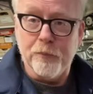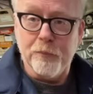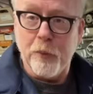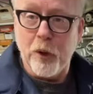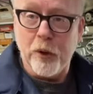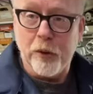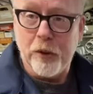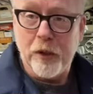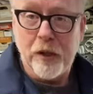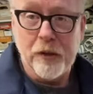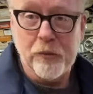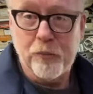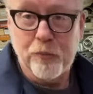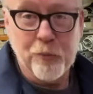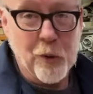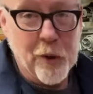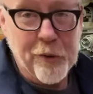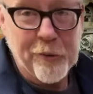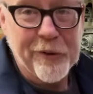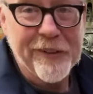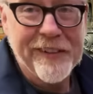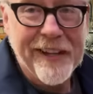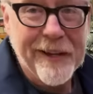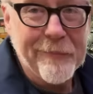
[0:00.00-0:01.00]
mo uh,
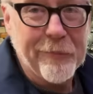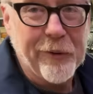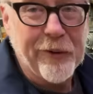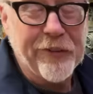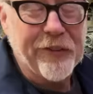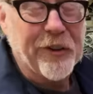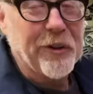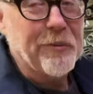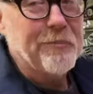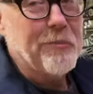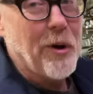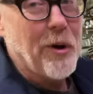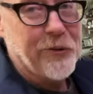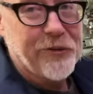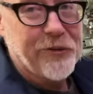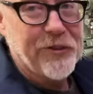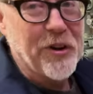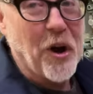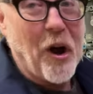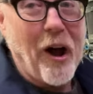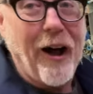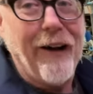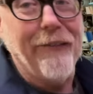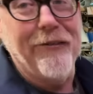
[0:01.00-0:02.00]
rotary tables are most
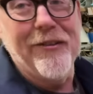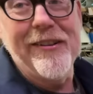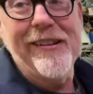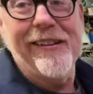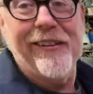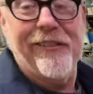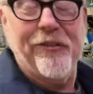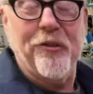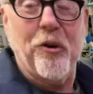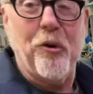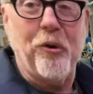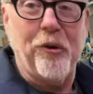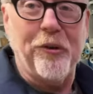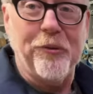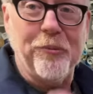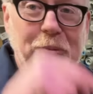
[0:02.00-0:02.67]
often sold